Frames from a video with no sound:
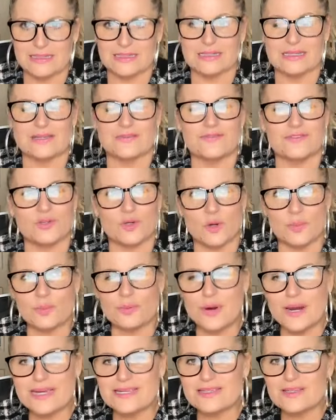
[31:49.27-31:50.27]
If your
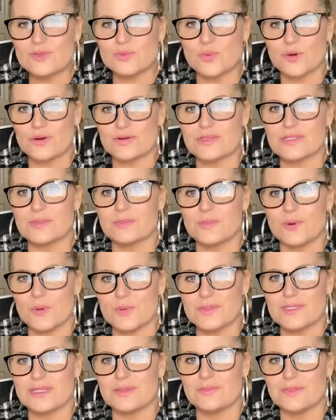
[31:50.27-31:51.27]
price is where it's
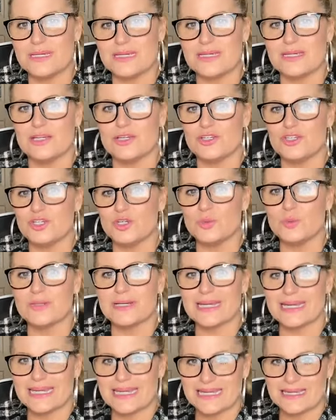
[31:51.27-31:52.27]
supposed to be, you will
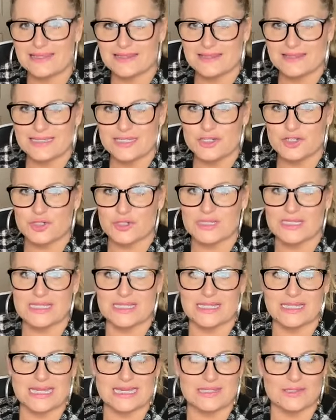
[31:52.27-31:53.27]
get cancellations.
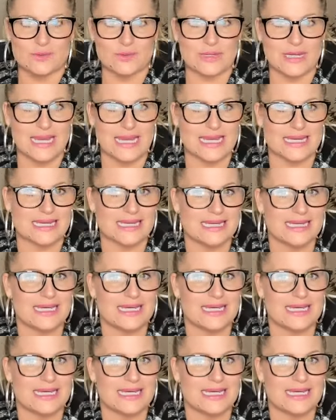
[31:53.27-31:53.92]
That's okay.